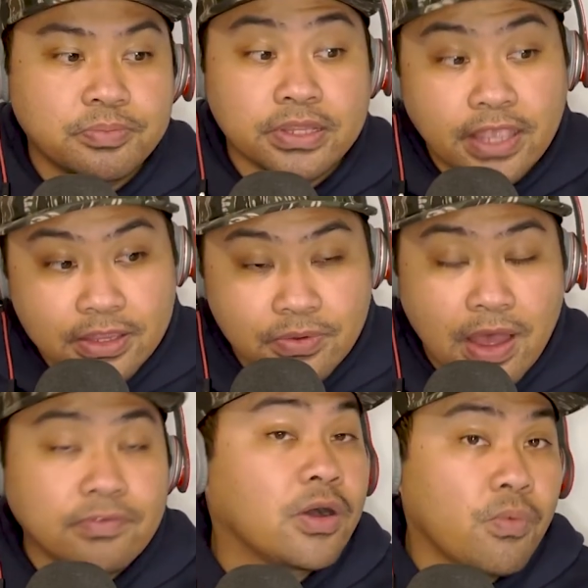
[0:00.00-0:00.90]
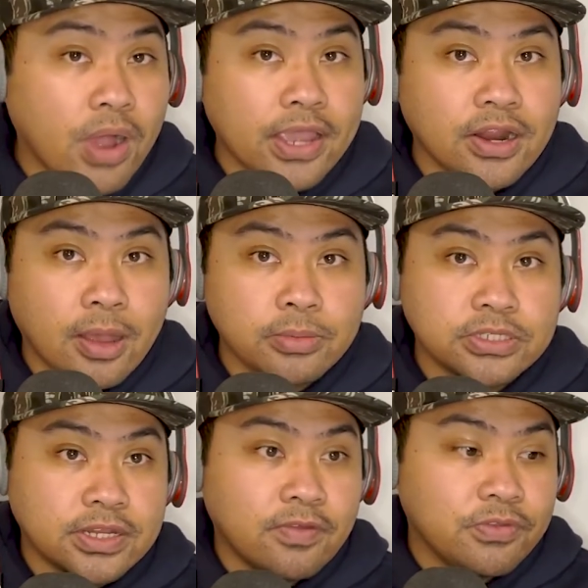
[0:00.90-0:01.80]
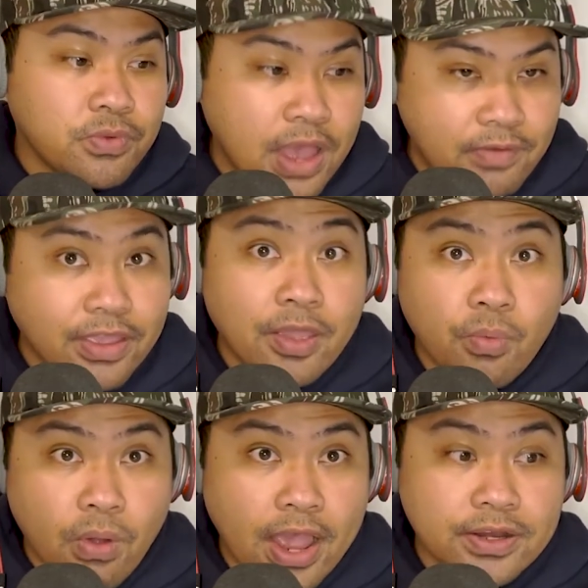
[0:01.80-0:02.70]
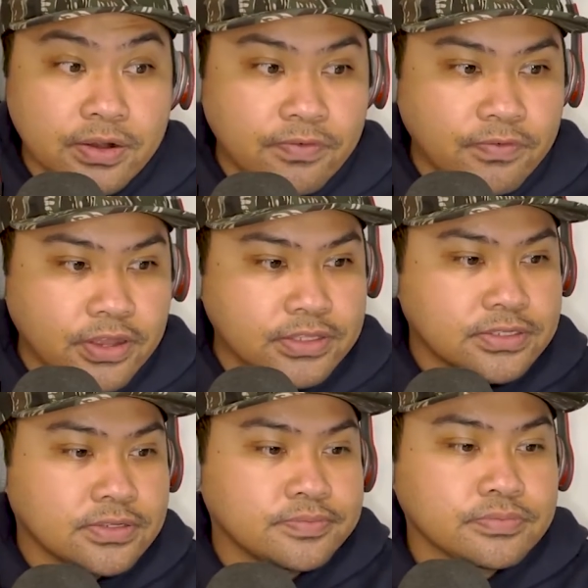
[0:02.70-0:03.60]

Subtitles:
but they do have a wide option if you have a wider foot.